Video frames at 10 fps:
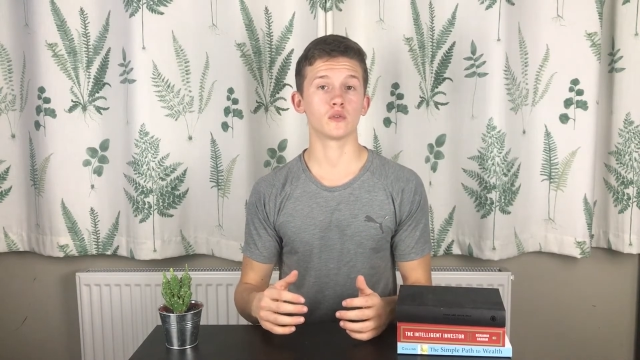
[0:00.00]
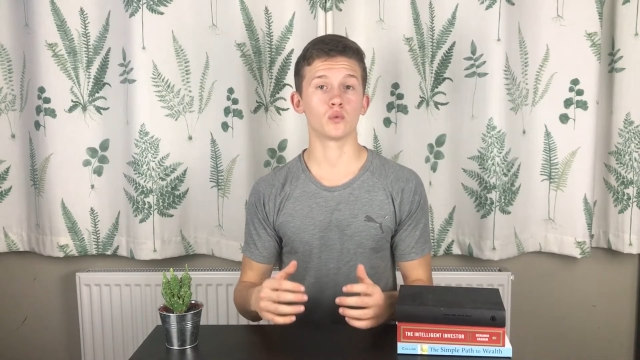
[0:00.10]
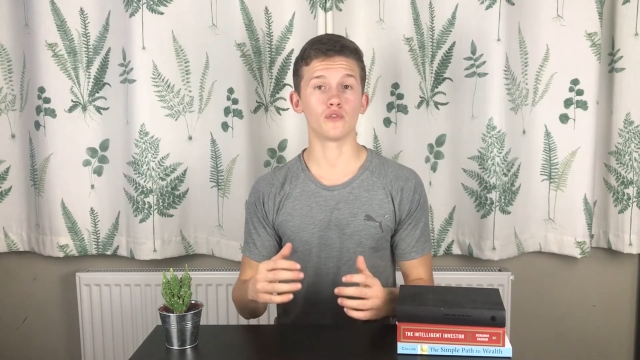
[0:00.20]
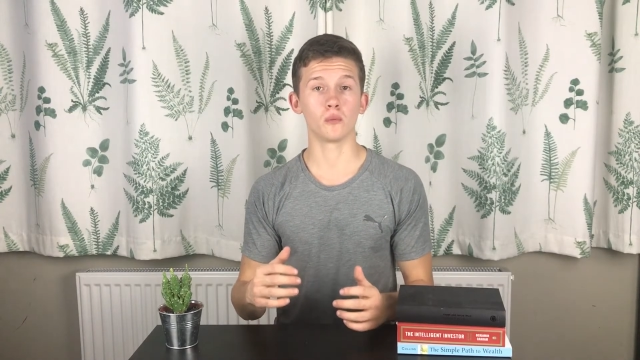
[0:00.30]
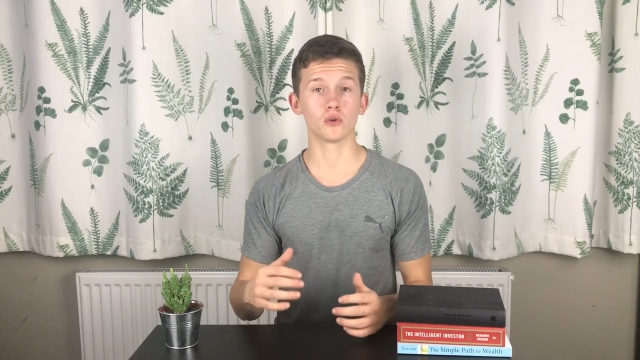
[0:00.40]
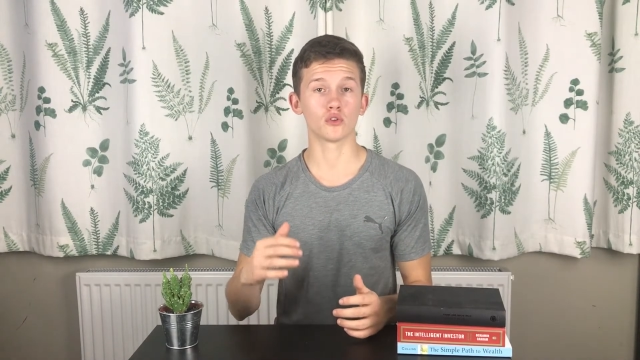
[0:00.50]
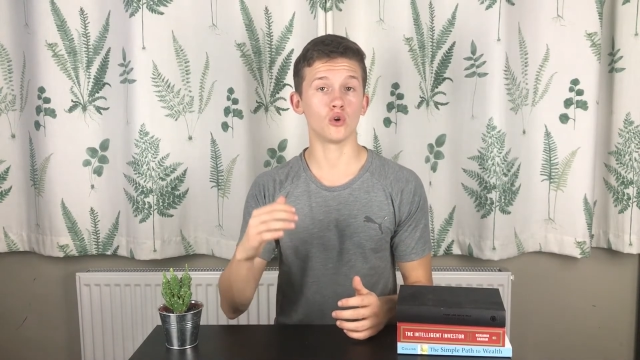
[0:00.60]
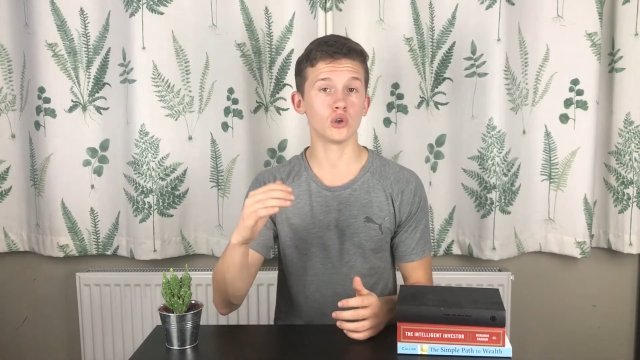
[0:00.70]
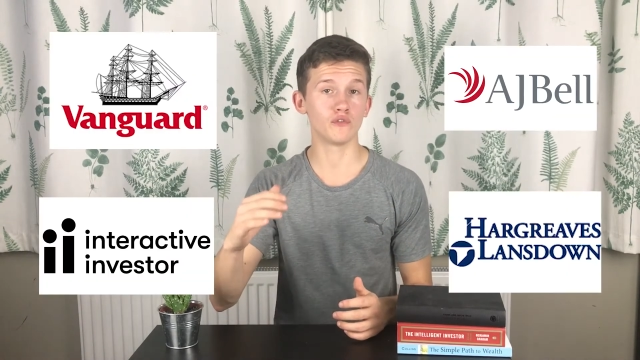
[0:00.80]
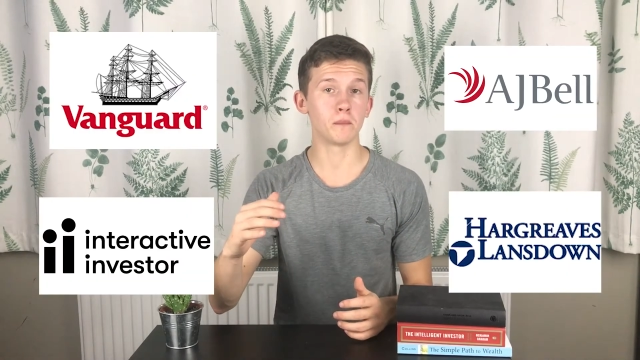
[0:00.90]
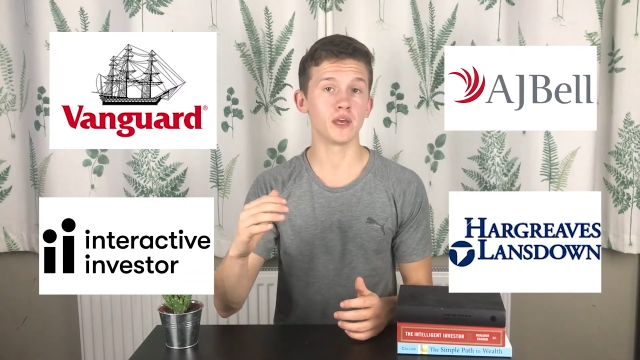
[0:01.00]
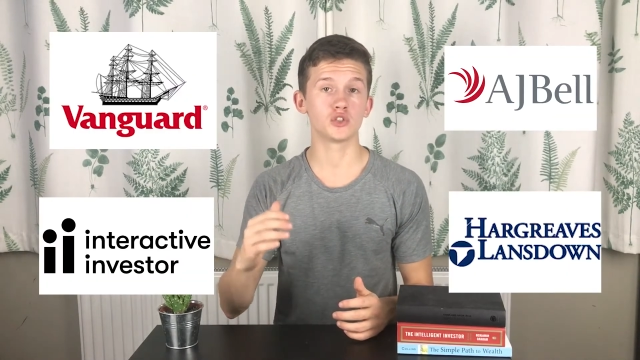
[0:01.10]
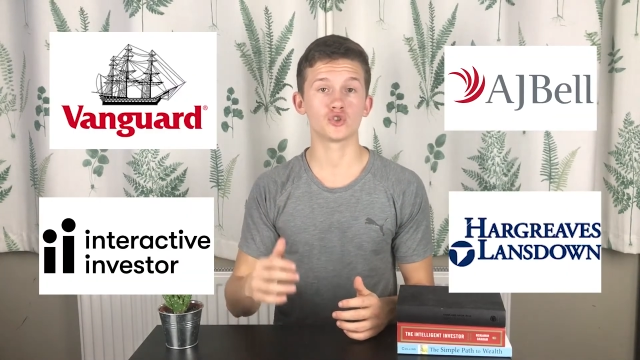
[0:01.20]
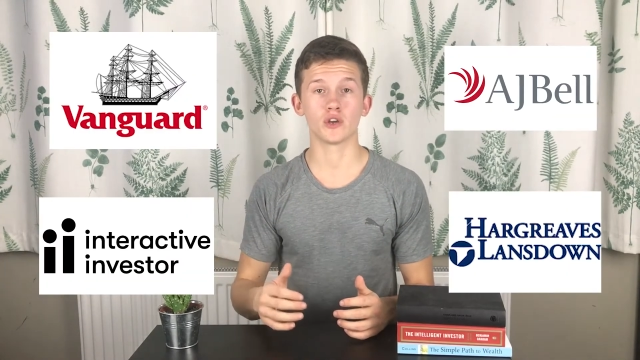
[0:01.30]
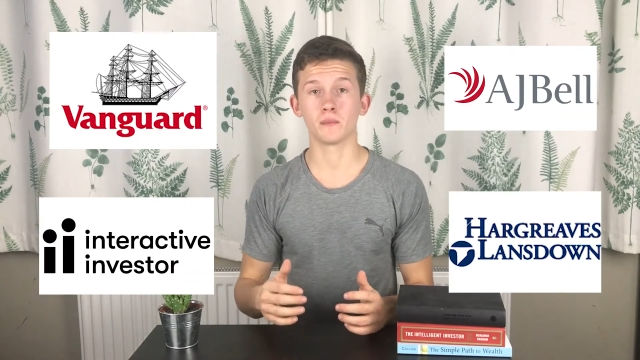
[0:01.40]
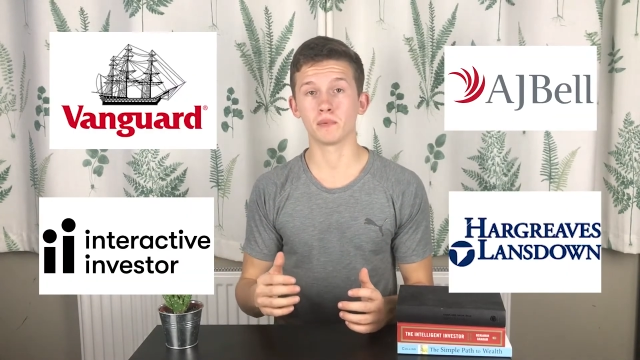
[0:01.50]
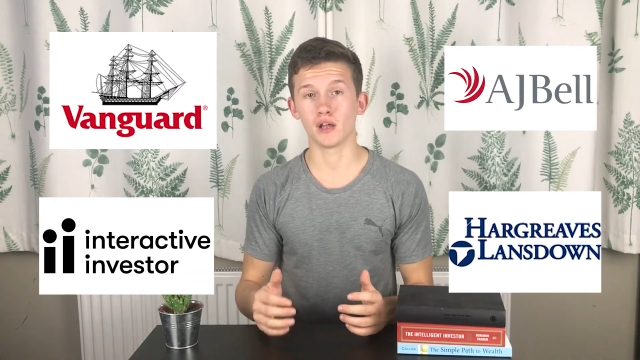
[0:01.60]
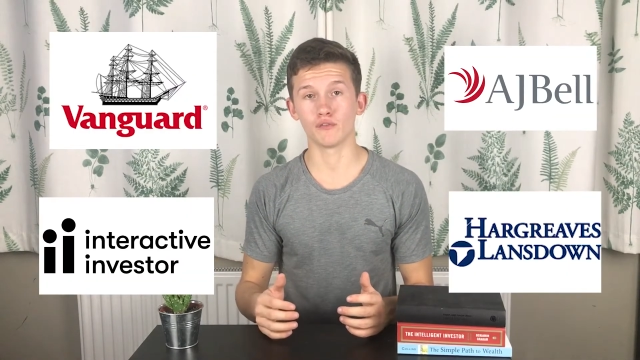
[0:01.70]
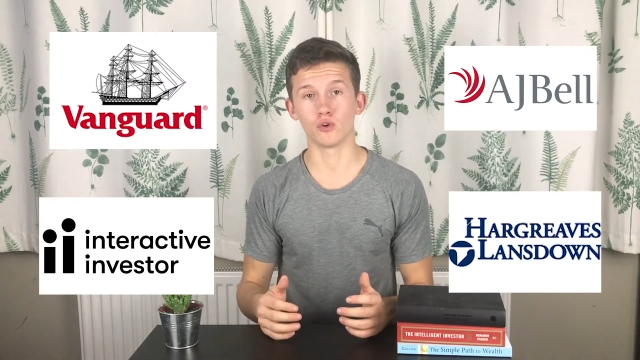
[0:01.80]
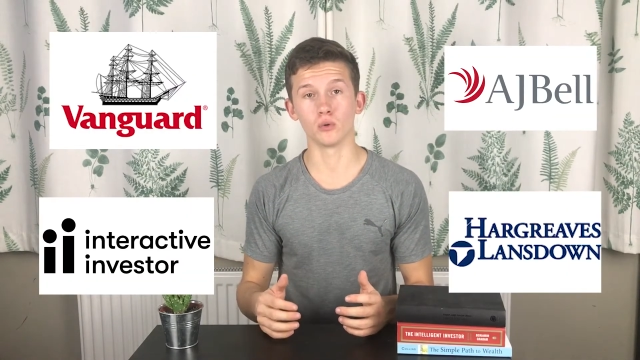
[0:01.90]
with almost all of the major trading
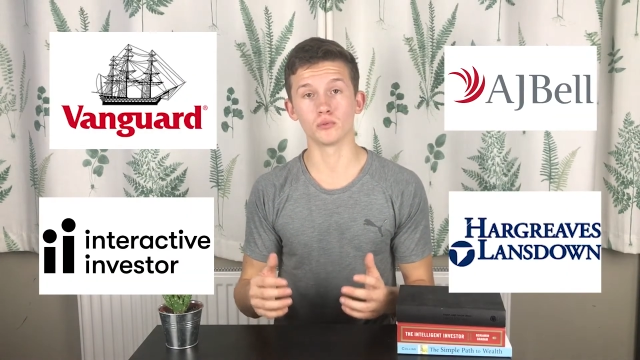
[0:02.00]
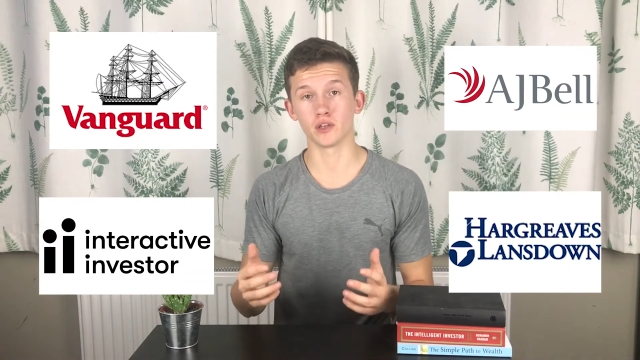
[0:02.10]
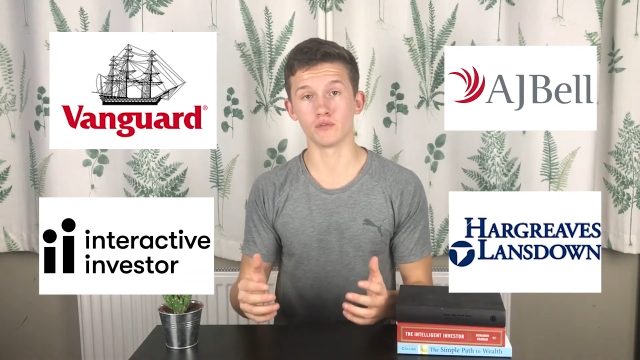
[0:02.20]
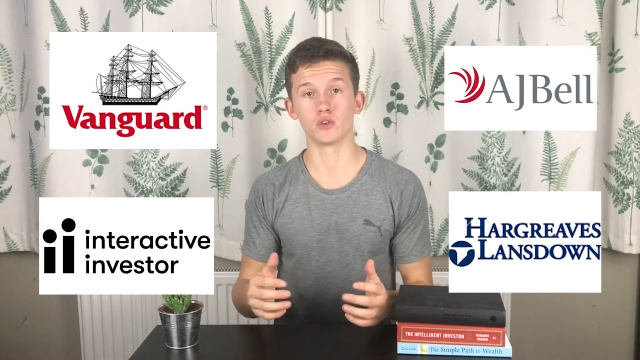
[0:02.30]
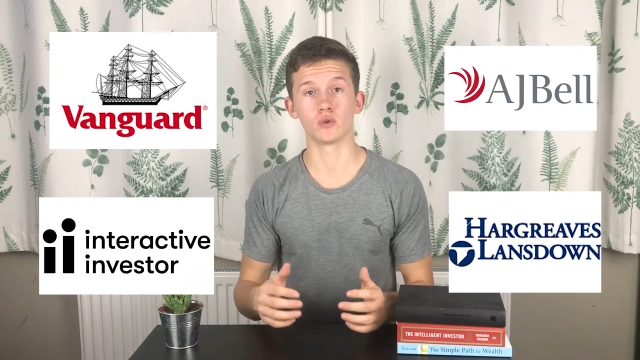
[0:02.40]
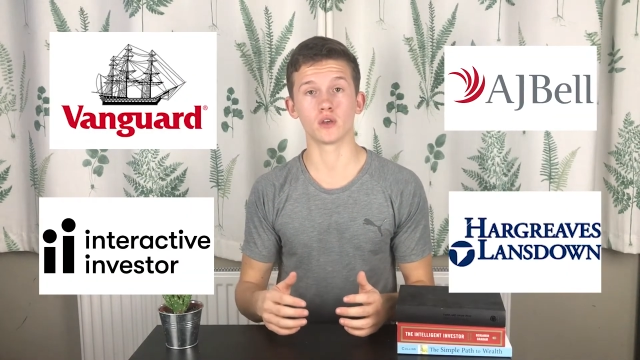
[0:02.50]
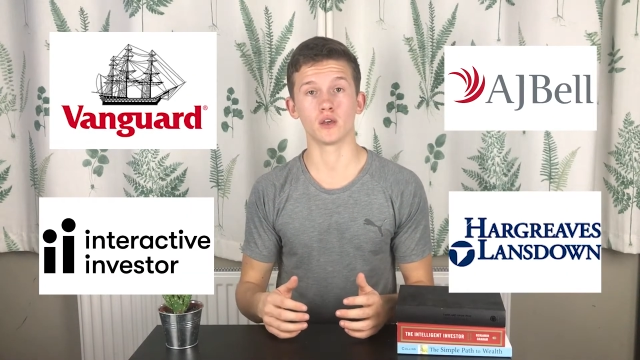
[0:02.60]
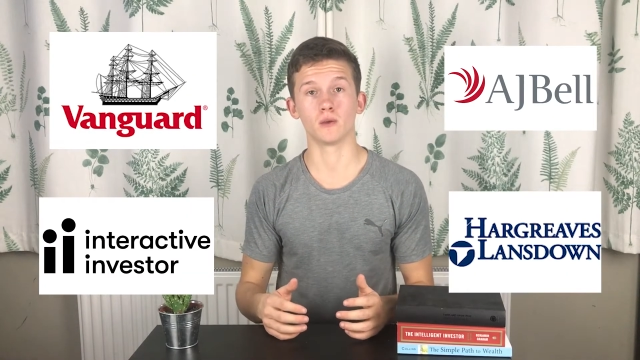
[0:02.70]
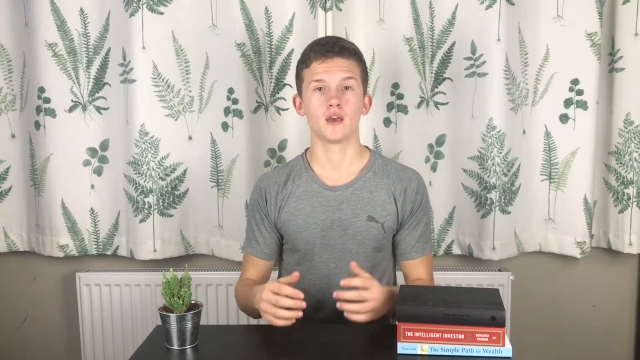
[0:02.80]
platforms in the U K.